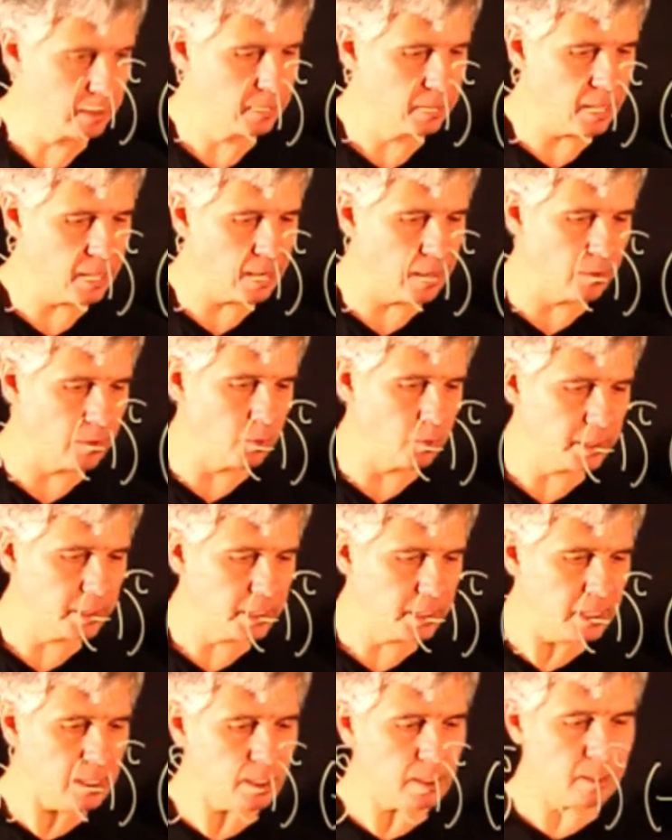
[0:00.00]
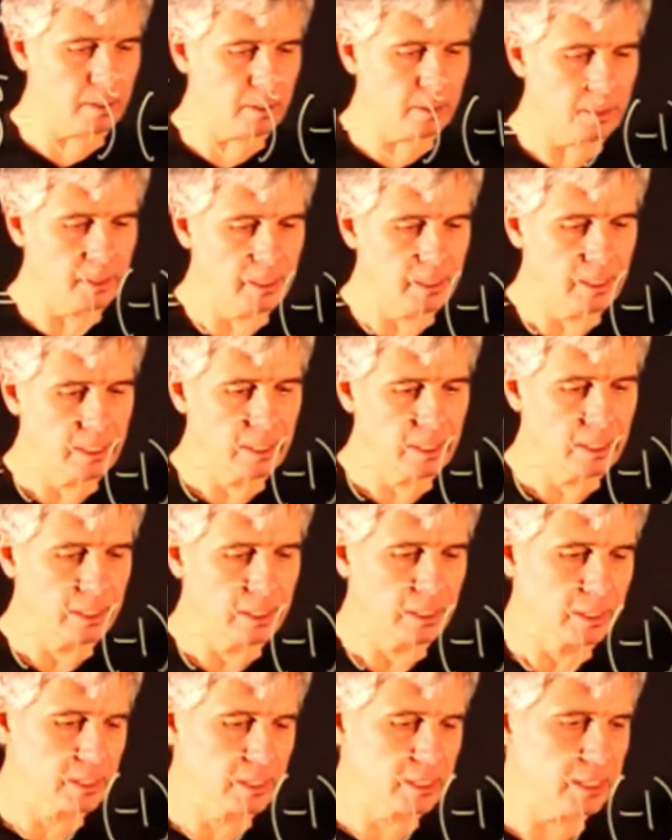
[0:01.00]
Now, here,
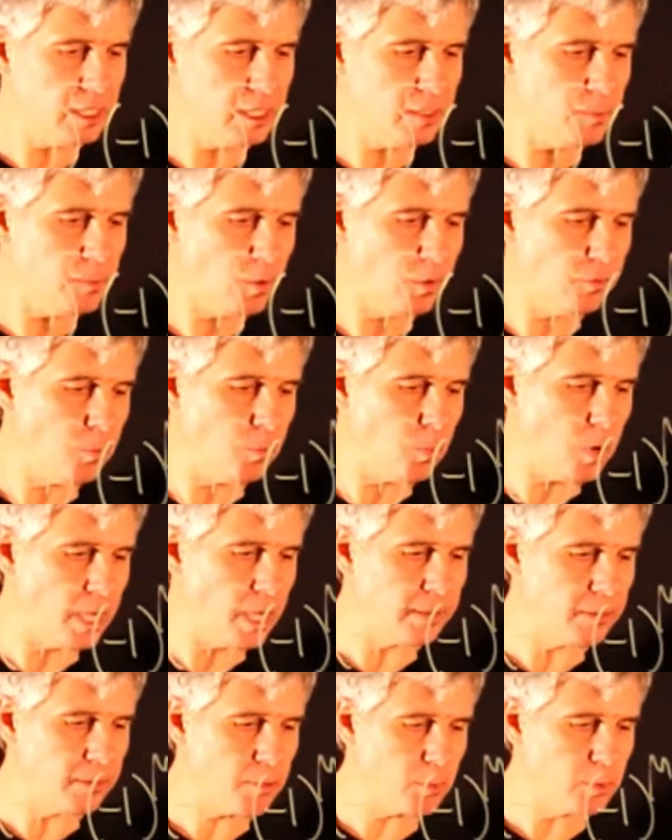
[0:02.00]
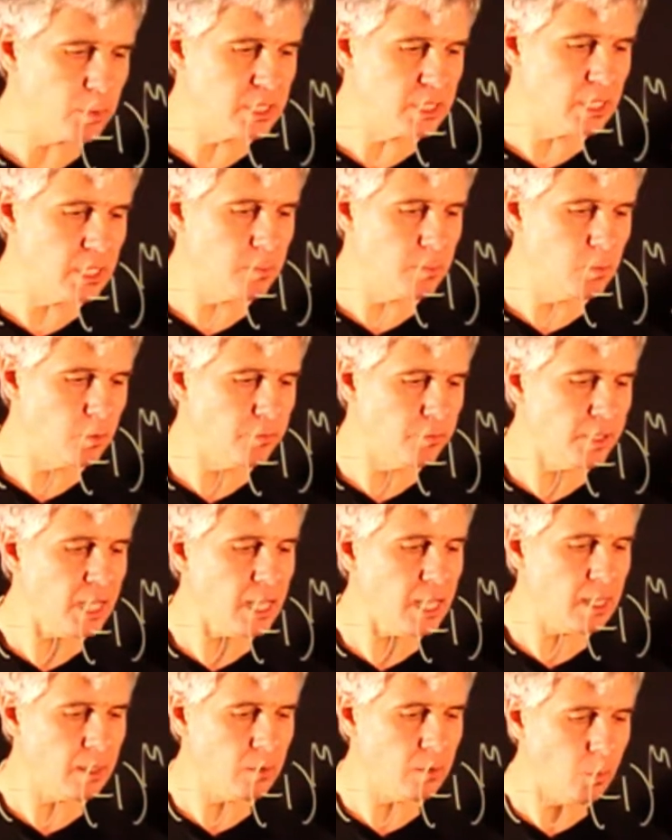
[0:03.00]
sigma of 1 through sigma of
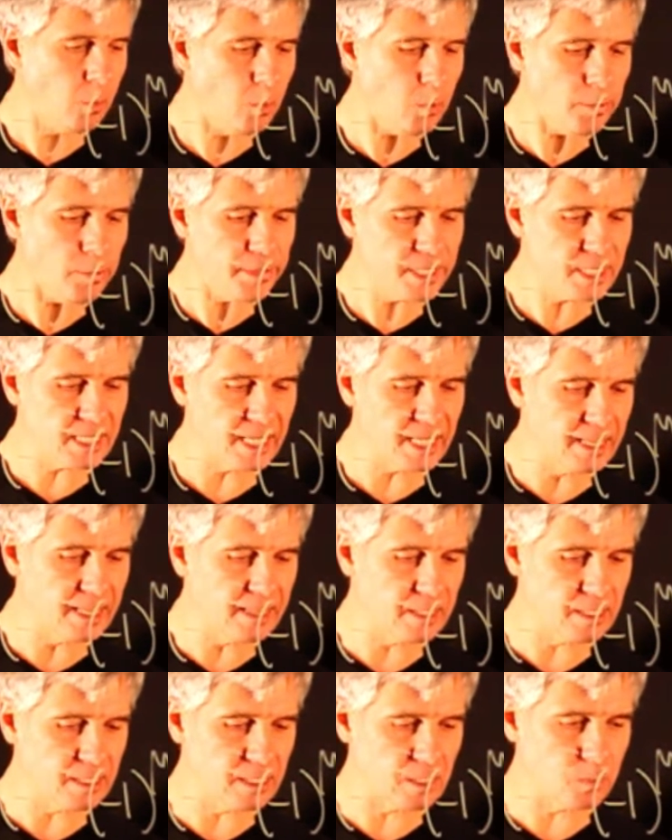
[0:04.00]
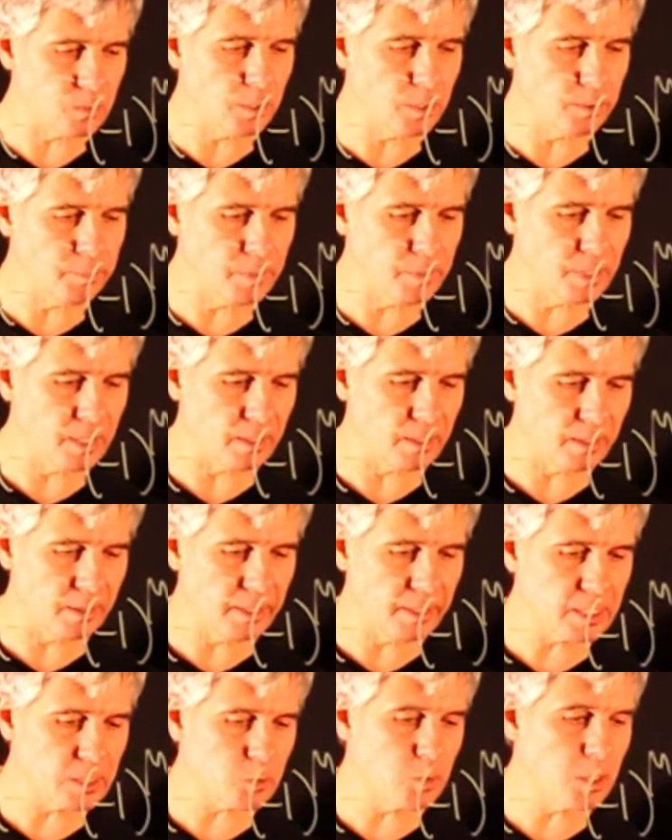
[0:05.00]
k, all these indices will be
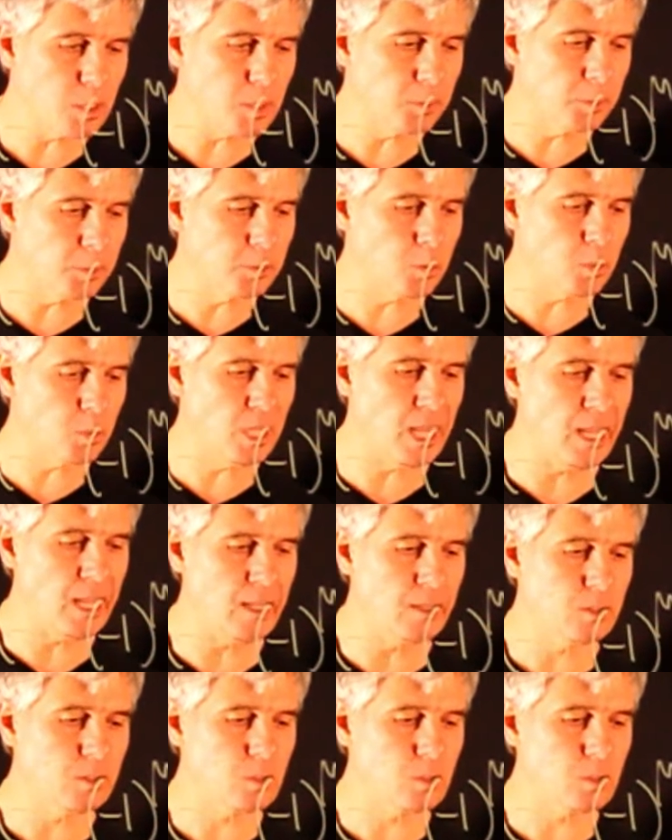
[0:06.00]
less or equal to k.